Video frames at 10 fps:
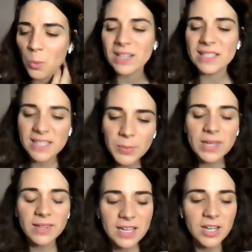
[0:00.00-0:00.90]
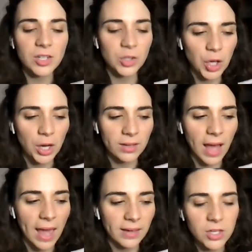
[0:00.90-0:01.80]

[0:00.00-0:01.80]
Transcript: what it's typically going to look like,